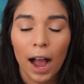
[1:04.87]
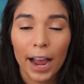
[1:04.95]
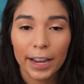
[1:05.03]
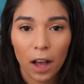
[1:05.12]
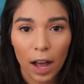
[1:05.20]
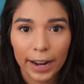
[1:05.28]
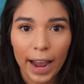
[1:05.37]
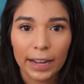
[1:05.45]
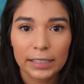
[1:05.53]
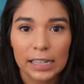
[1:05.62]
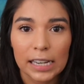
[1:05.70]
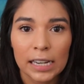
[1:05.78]
I got
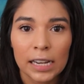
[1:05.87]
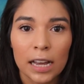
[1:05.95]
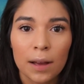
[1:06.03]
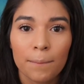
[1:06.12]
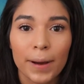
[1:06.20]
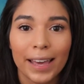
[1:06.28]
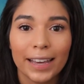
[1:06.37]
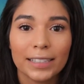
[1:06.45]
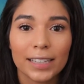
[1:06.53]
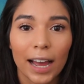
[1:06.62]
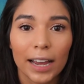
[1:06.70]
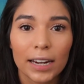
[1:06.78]
acne, my
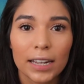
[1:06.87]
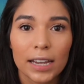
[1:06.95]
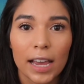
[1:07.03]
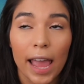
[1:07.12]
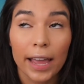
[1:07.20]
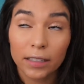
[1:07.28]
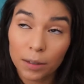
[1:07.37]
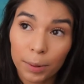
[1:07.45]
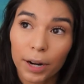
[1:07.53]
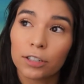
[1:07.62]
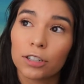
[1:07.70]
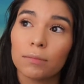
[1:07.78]
anxiety and
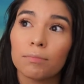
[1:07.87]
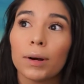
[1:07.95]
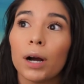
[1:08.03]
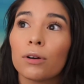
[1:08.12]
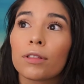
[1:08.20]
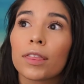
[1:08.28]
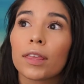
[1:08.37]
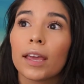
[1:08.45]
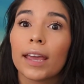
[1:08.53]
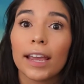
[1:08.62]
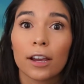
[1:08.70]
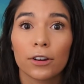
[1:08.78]
depression both
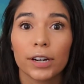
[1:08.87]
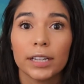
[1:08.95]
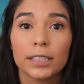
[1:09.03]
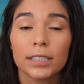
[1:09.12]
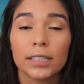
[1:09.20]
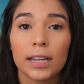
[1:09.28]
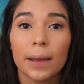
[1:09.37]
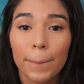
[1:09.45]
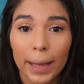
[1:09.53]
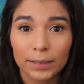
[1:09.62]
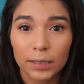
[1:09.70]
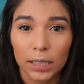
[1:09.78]
increased
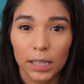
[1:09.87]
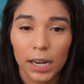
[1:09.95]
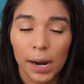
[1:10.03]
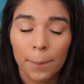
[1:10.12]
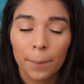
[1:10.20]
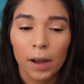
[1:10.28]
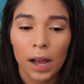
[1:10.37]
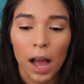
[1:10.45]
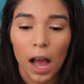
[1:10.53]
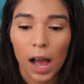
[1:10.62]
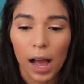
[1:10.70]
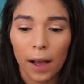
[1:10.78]
immensely.
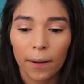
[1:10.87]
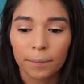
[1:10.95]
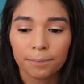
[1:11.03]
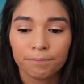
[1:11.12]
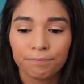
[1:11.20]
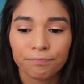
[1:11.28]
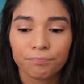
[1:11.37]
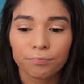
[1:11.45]
I